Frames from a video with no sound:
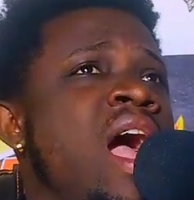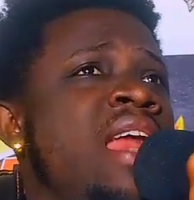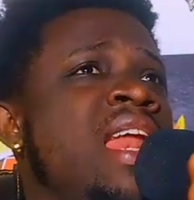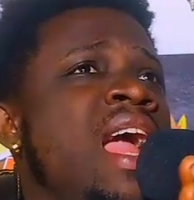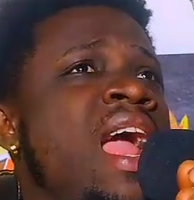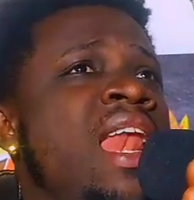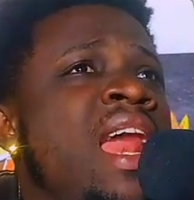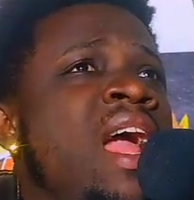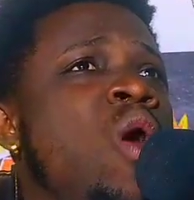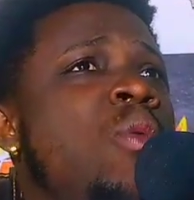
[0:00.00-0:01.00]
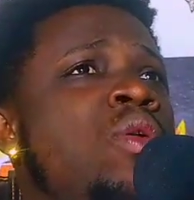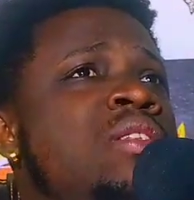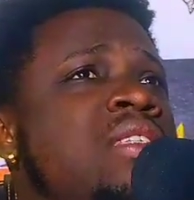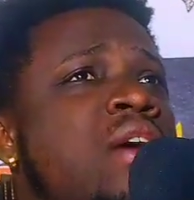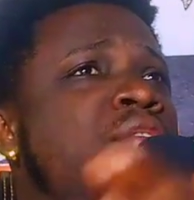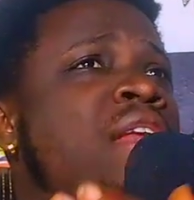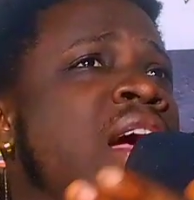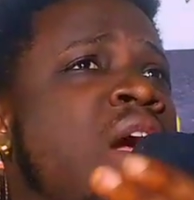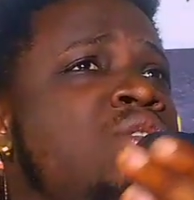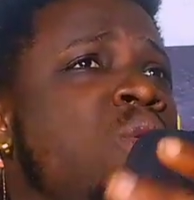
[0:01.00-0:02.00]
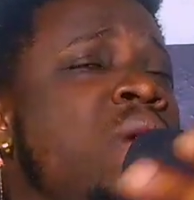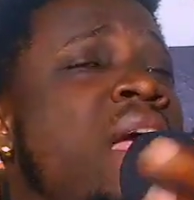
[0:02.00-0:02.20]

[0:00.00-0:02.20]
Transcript: and like almost 7 accounts or